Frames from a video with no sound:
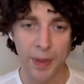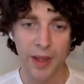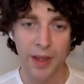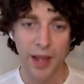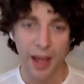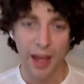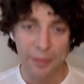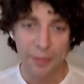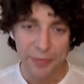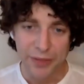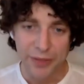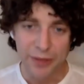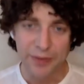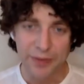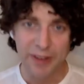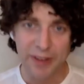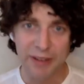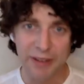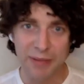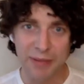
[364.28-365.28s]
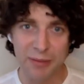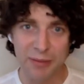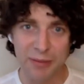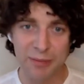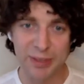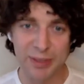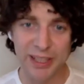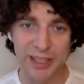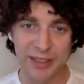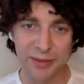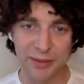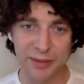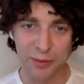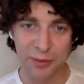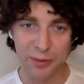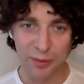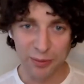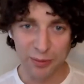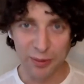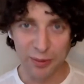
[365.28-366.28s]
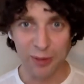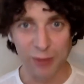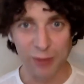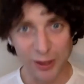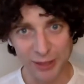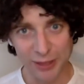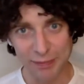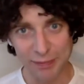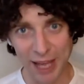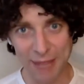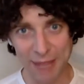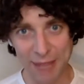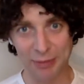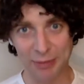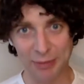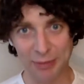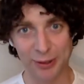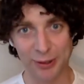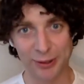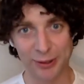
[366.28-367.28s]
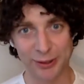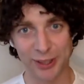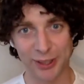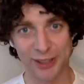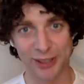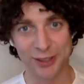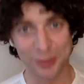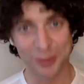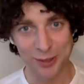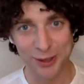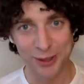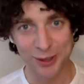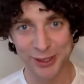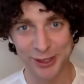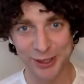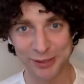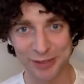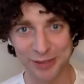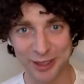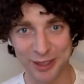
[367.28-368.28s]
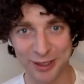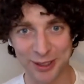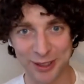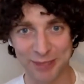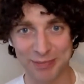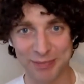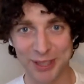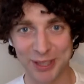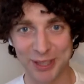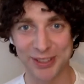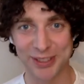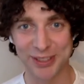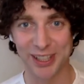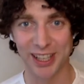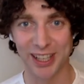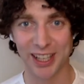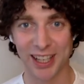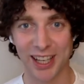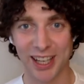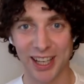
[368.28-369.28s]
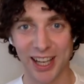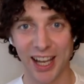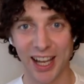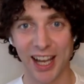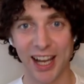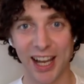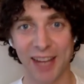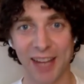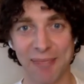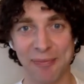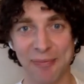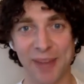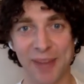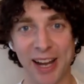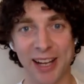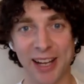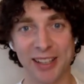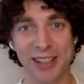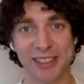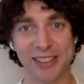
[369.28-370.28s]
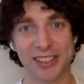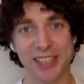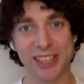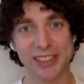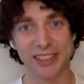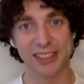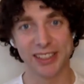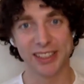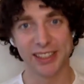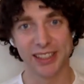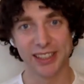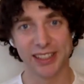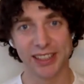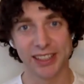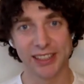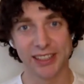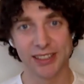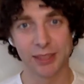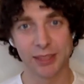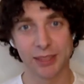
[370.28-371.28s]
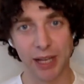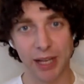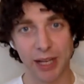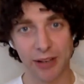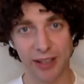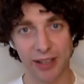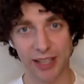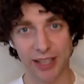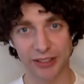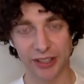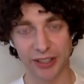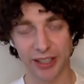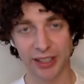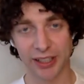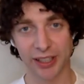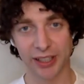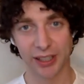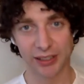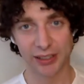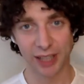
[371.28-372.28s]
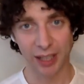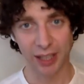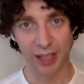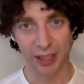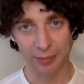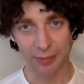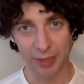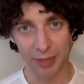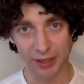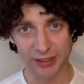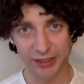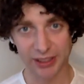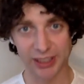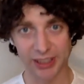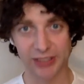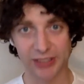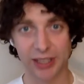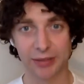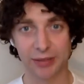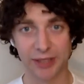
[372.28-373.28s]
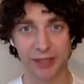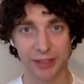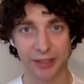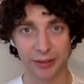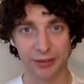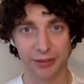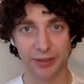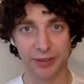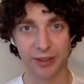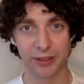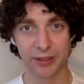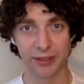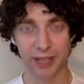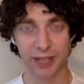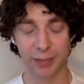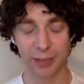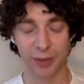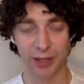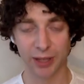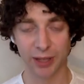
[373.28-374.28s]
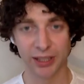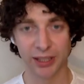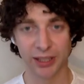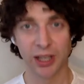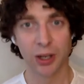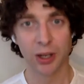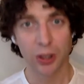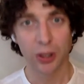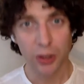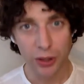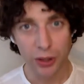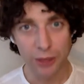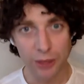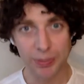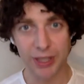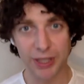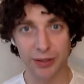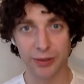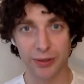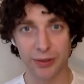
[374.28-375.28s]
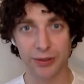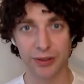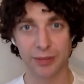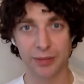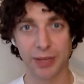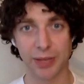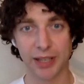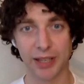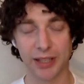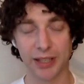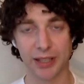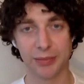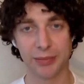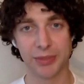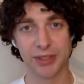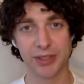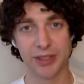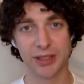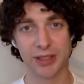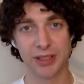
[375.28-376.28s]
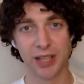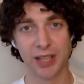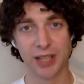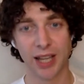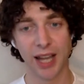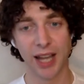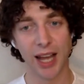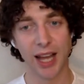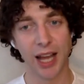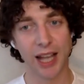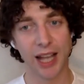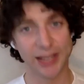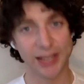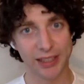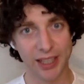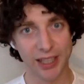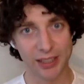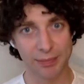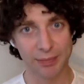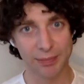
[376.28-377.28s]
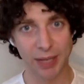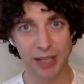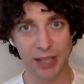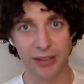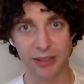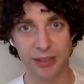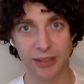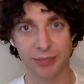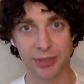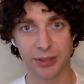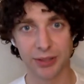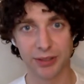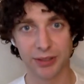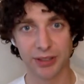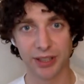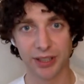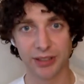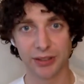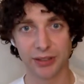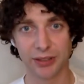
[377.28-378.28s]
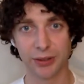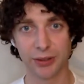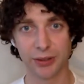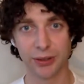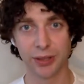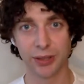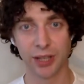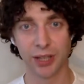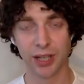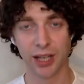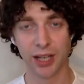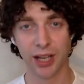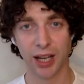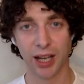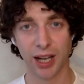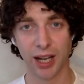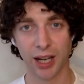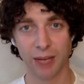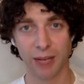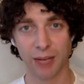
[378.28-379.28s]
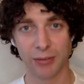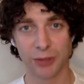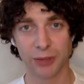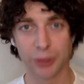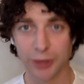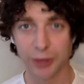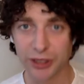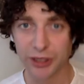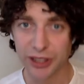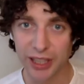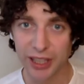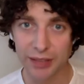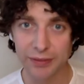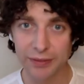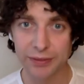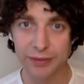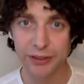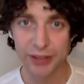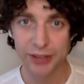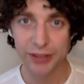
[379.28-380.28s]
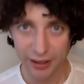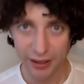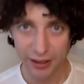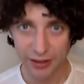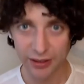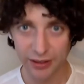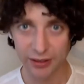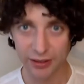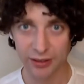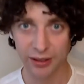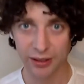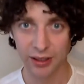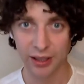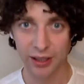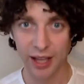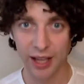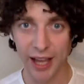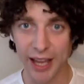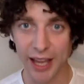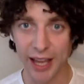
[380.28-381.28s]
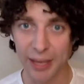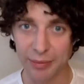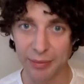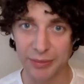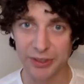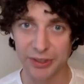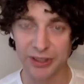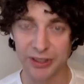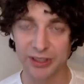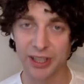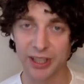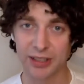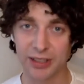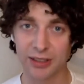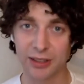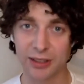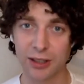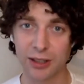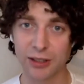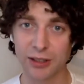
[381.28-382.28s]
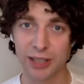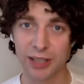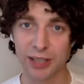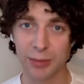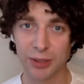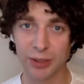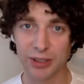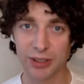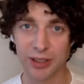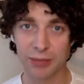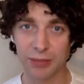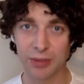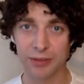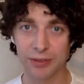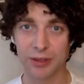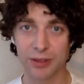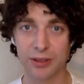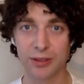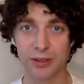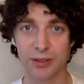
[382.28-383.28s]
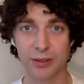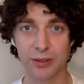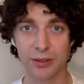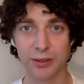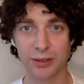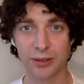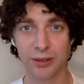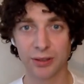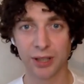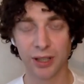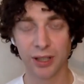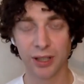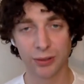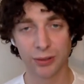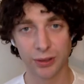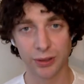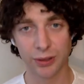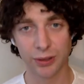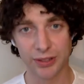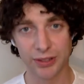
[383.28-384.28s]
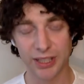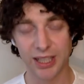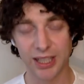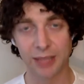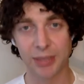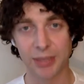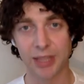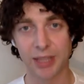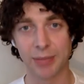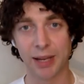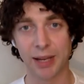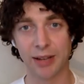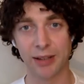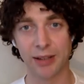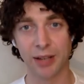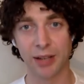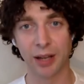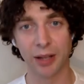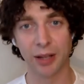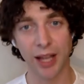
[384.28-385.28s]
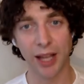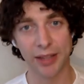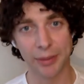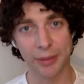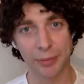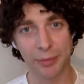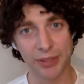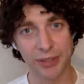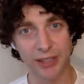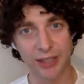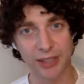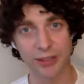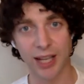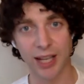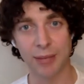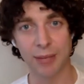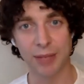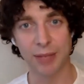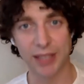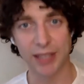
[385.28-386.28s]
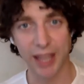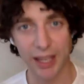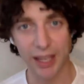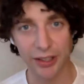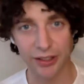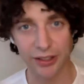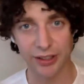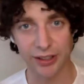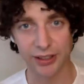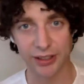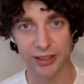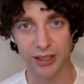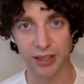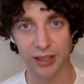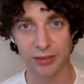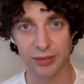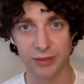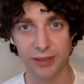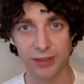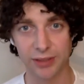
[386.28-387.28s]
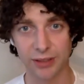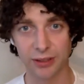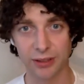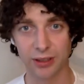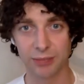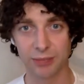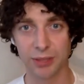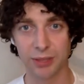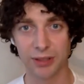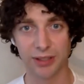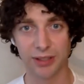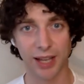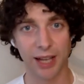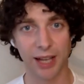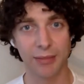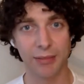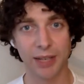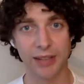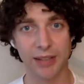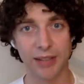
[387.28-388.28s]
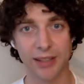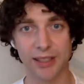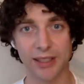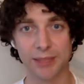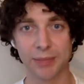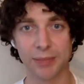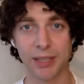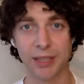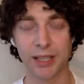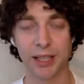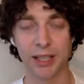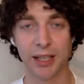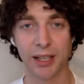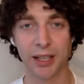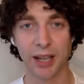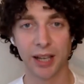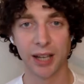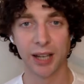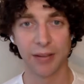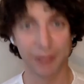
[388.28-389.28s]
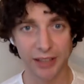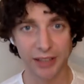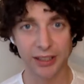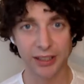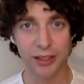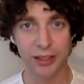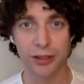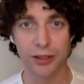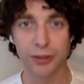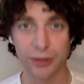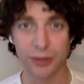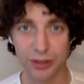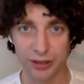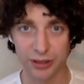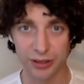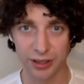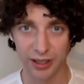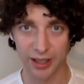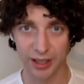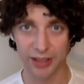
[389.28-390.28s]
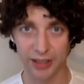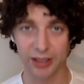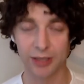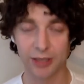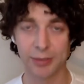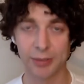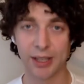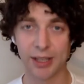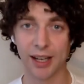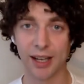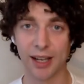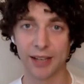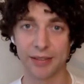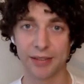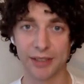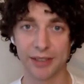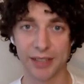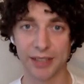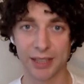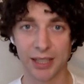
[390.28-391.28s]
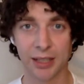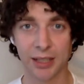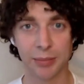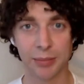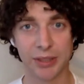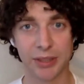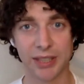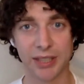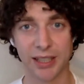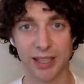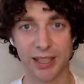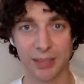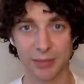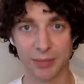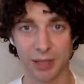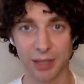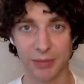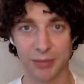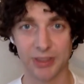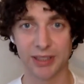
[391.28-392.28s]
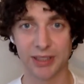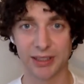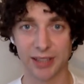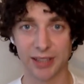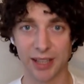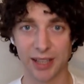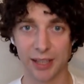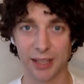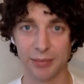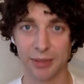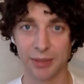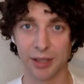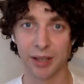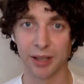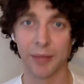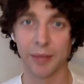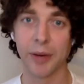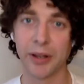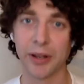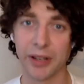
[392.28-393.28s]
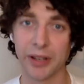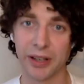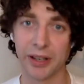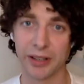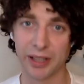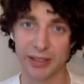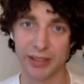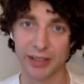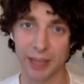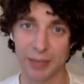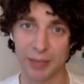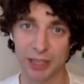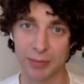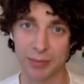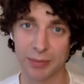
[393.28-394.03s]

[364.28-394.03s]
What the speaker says: And you very memorably wrote a paper called Towards a Fungal Computer, suggesting that these bioelectric impulses traveling through fungal networks could be used by humans as a kind of biocomputer to achieve certain aims and certain goals. And I wonder if you could talk to us a little bit about the potential applications of a fungal computer. How might these be find a use in human life at this particular moment in time on our damaged